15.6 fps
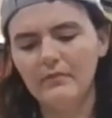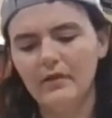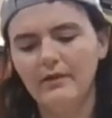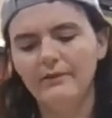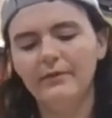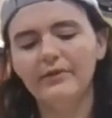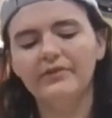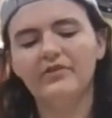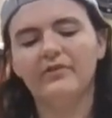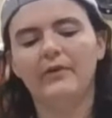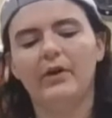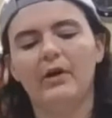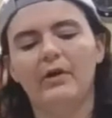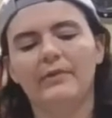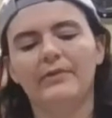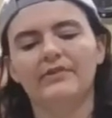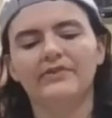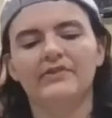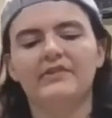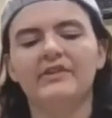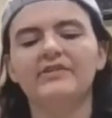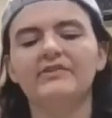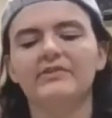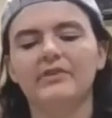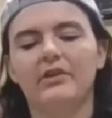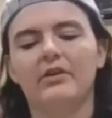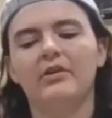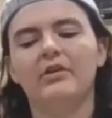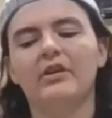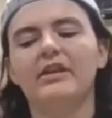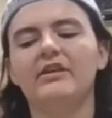first of all, this
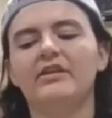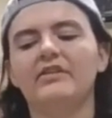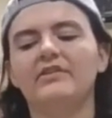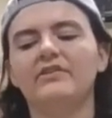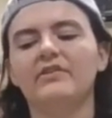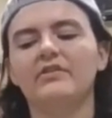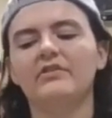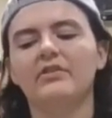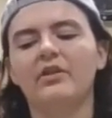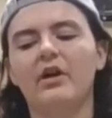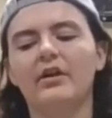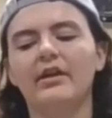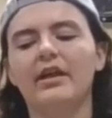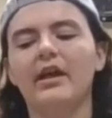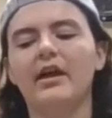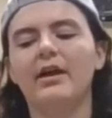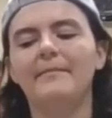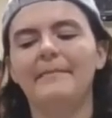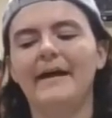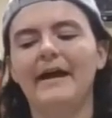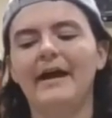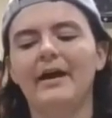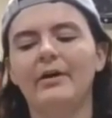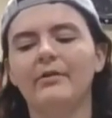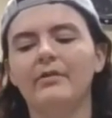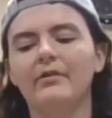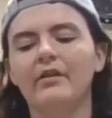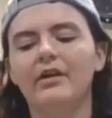song is talking about,